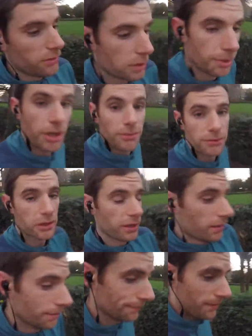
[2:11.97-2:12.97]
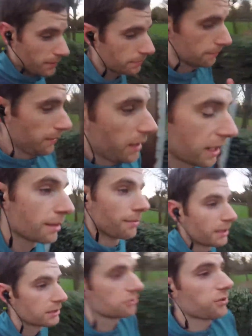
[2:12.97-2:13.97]
so I'm hopeful that it'll enable
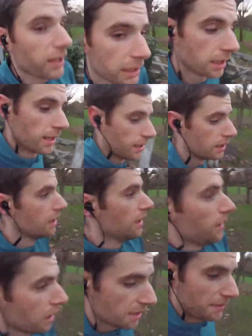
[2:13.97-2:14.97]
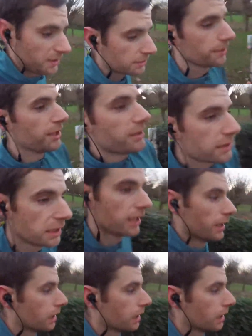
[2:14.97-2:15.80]
me to train a bit smarter.